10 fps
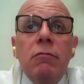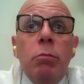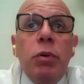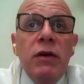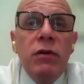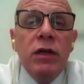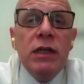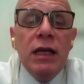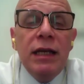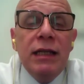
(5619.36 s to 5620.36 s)

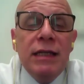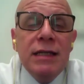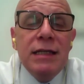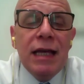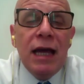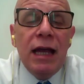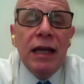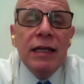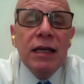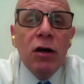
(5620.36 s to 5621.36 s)
previously
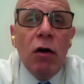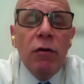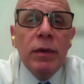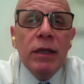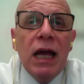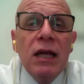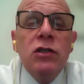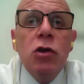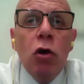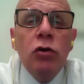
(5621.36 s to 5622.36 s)
the government has
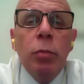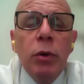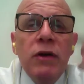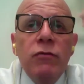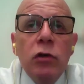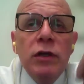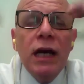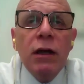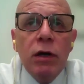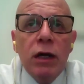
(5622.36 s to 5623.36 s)
not previously
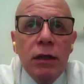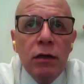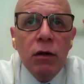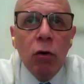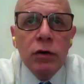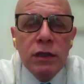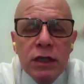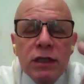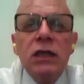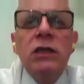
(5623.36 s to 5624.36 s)
agreed on
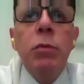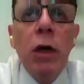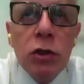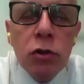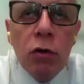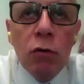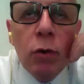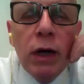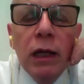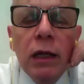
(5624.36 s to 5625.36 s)
this expression of
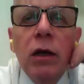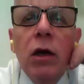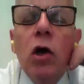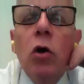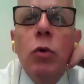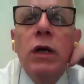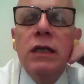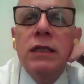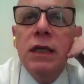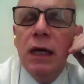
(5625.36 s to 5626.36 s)
will
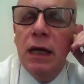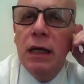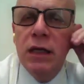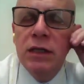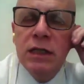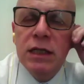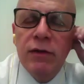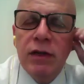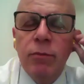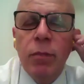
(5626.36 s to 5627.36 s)
with the
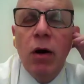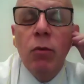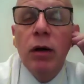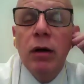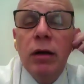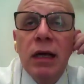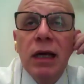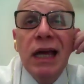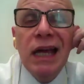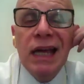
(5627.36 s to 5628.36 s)
legislative power,
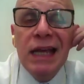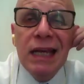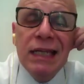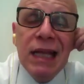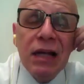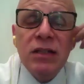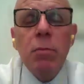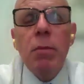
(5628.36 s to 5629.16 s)
it doesn't